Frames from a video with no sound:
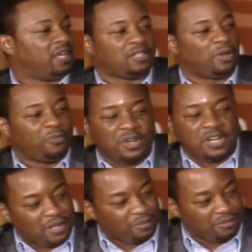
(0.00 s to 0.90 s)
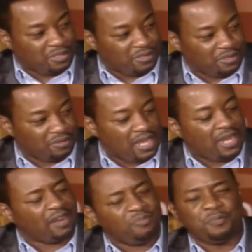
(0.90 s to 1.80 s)
That's what we're known to do.
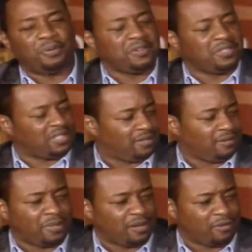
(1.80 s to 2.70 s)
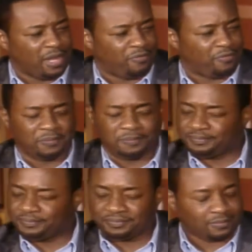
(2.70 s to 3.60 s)
And I've been persecuted, by the way, for
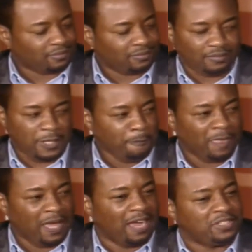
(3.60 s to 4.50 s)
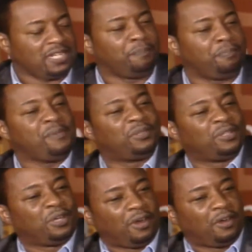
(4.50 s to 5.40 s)
I've sent
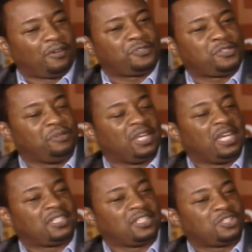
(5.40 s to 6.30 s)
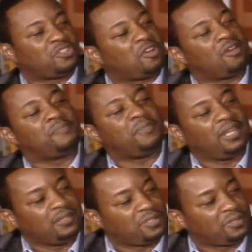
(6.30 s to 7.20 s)
people off to, to start
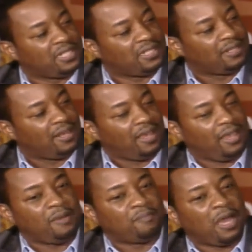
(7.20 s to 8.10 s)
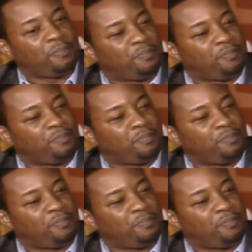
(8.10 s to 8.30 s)
ministries, and my